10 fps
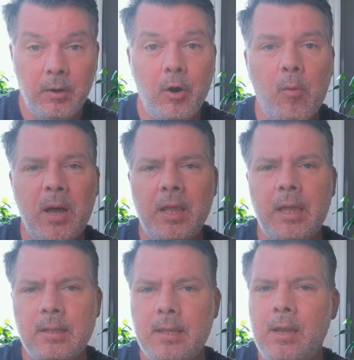Nobody
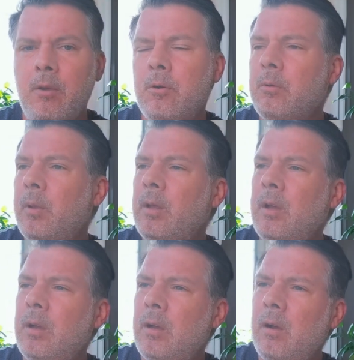can tell you,
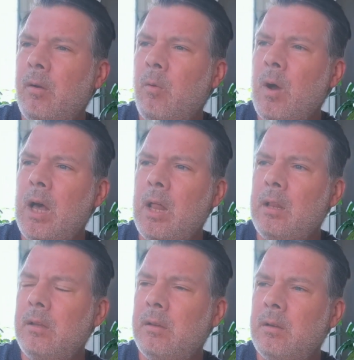
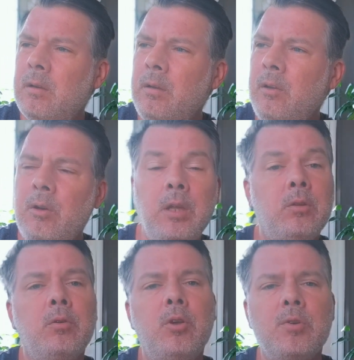well, you
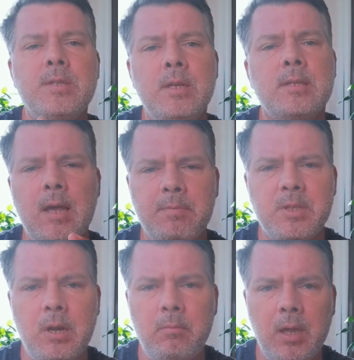need to use this
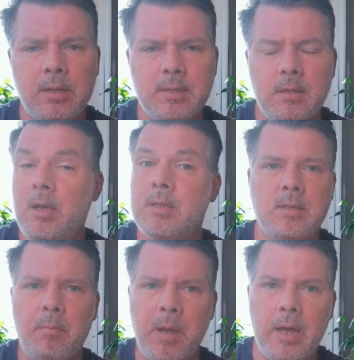substrate mix.
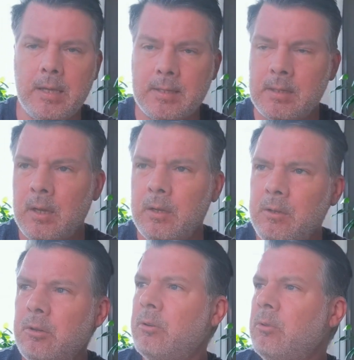It's the best.
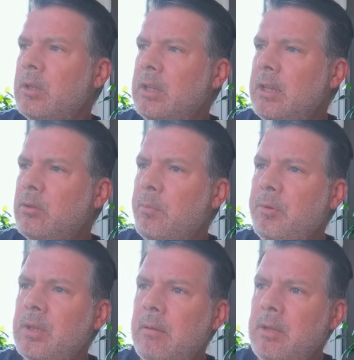You need to
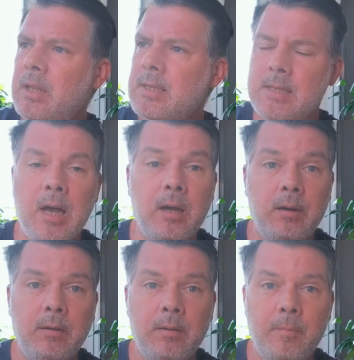put them in the
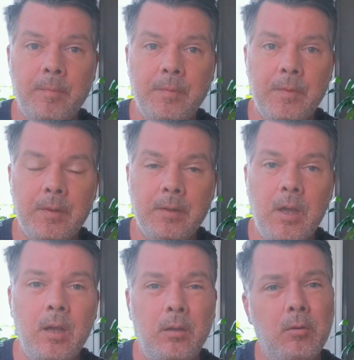sun.
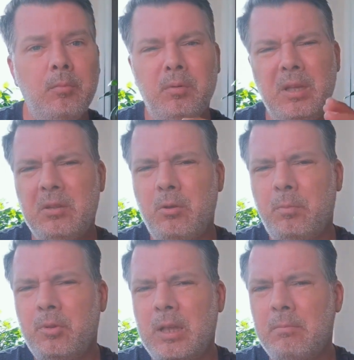You need to
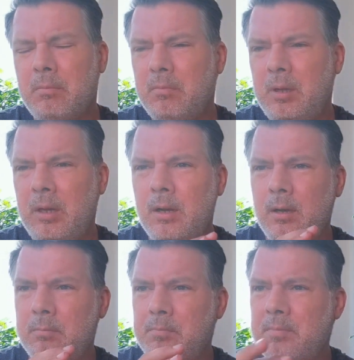put them in
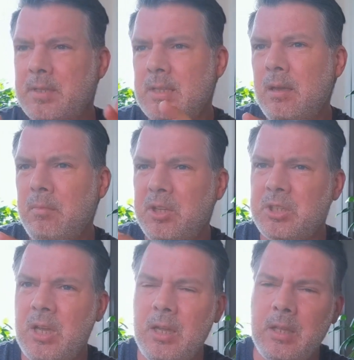a
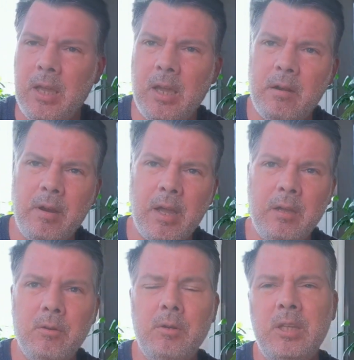semi-shady
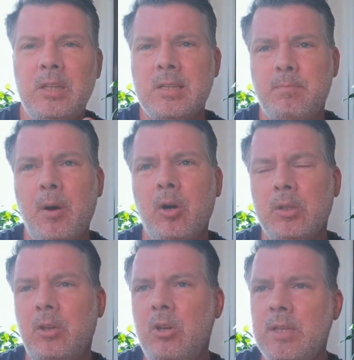area. You need this
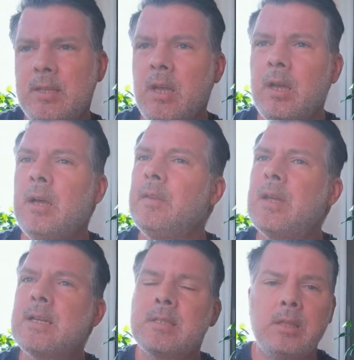spot.
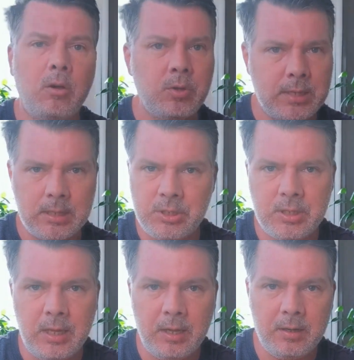There is no such
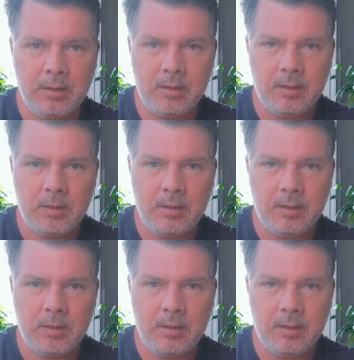thing.